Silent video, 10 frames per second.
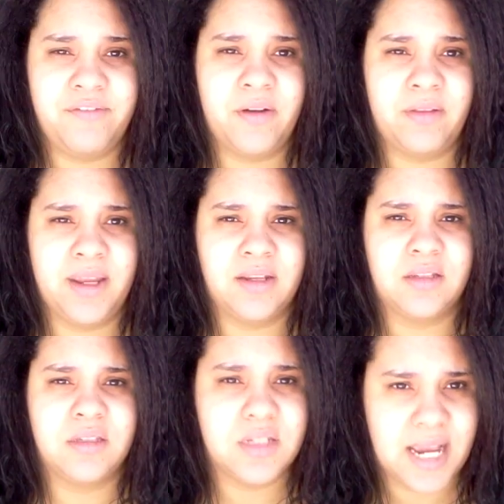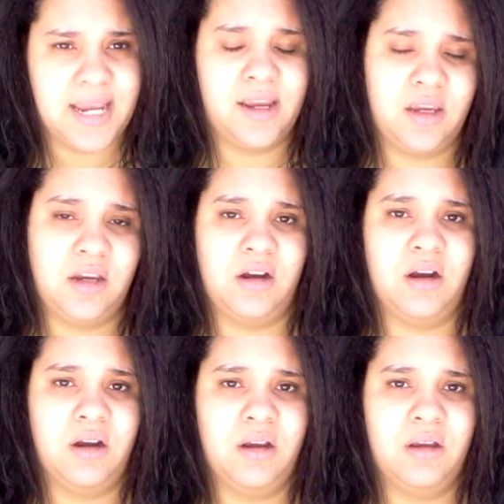I felt like staying
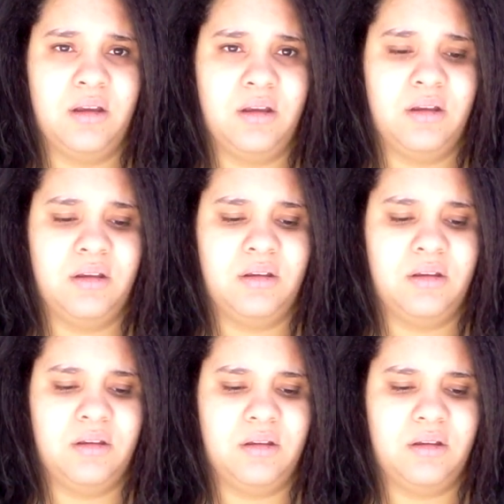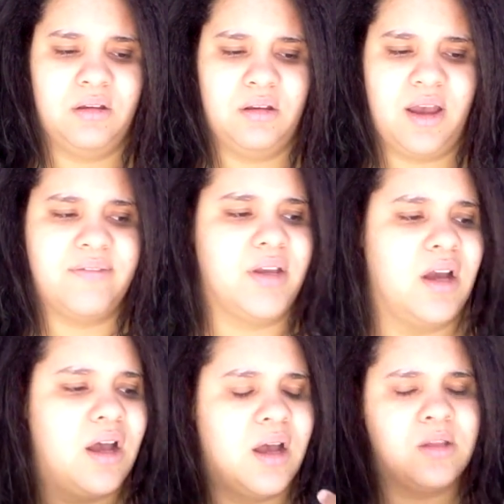here,
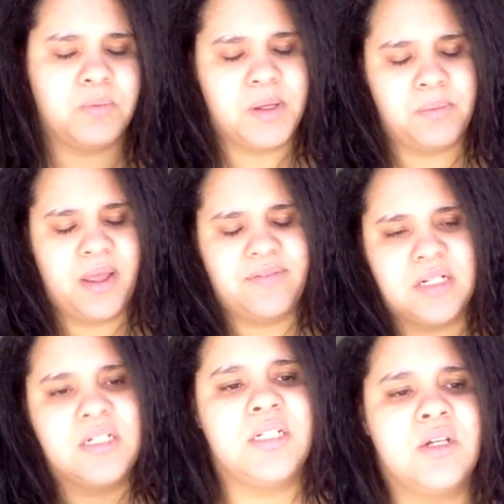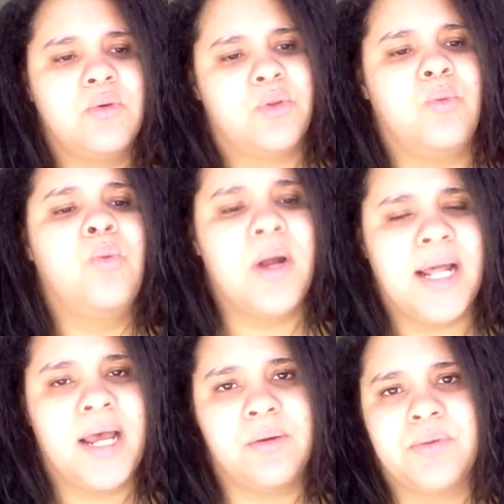having other people have to deal with
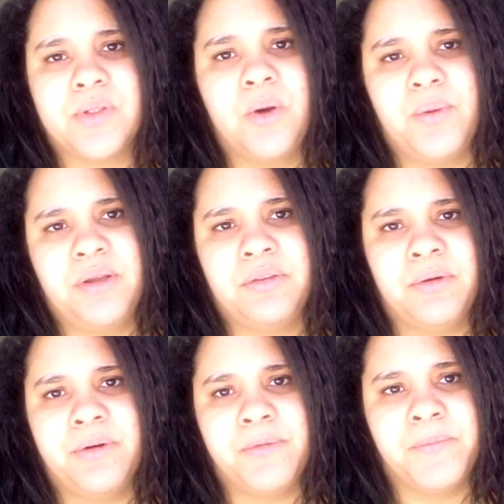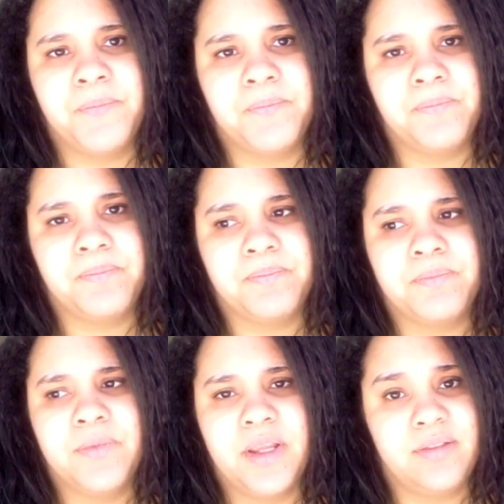what I was going through
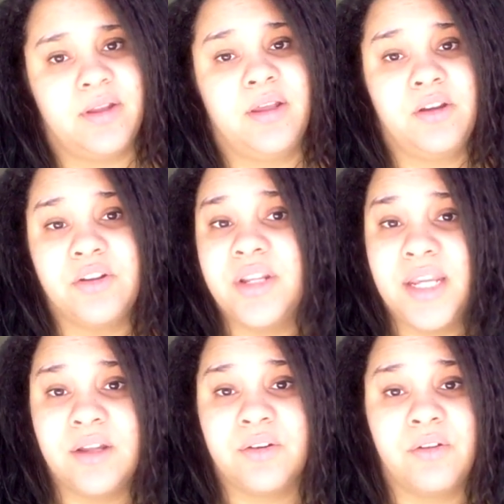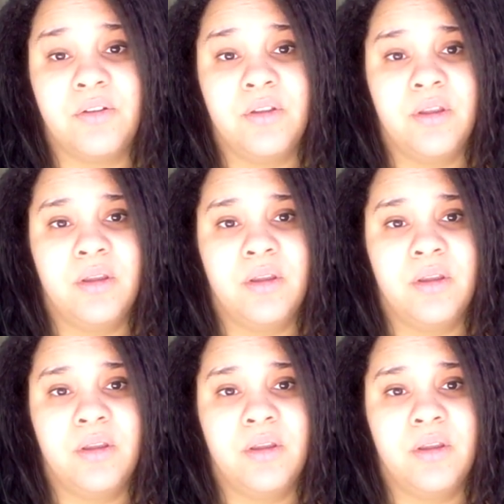and that I couldn't handle,